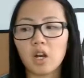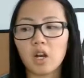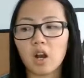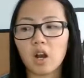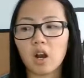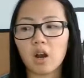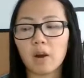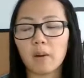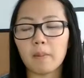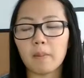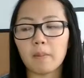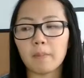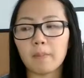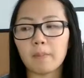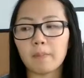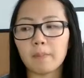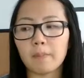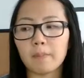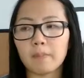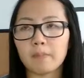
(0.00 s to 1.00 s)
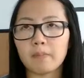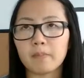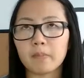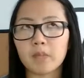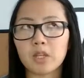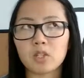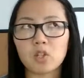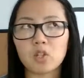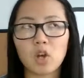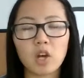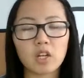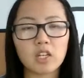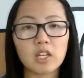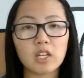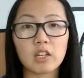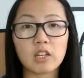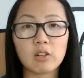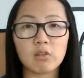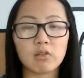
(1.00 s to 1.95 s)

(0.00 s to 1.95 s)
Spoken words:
talking at